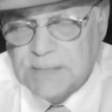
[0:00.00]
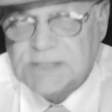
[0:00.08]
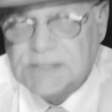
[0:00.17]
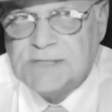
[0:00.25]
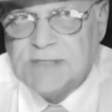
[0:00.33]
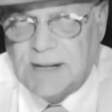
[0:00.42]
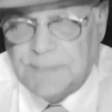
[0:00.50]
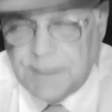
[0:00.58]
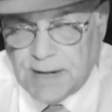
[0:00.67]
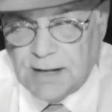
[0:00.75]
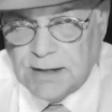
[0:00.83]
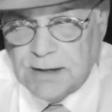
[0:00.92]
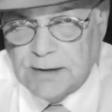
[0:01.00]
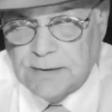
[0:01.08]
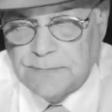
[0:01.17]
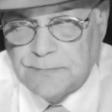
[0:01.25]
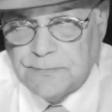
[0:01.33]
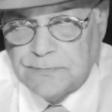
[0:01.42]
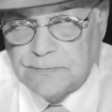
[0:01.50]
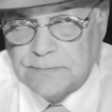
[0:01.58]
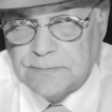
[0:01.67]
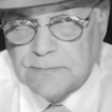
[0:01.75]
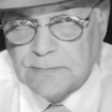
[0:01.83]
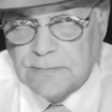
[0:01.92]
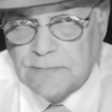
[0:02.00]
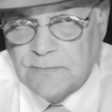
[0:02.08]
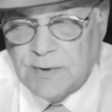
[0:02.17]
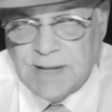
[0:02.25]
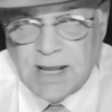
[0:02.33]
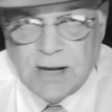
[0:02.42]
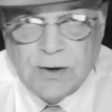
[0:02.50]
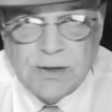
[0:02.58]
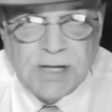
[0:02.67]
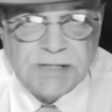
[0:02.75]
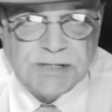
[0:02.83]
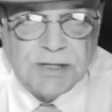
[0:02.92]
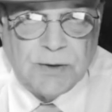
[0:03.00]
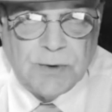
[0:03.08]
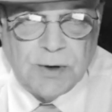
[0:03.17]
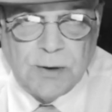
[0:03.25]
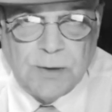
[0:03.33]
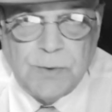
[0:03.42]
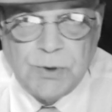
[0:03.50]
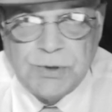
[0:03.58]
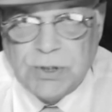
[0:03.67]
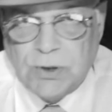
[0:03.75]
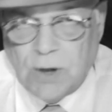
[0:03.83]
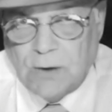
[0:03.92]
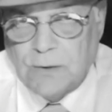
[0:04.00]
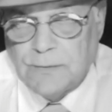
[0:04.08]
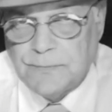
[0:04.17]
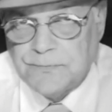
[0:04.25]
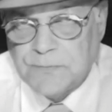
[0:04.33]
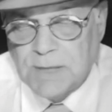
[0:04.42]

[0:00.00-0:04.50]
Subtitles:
this is Scott Pollack from the anchor desk of the Critical Post Chicago.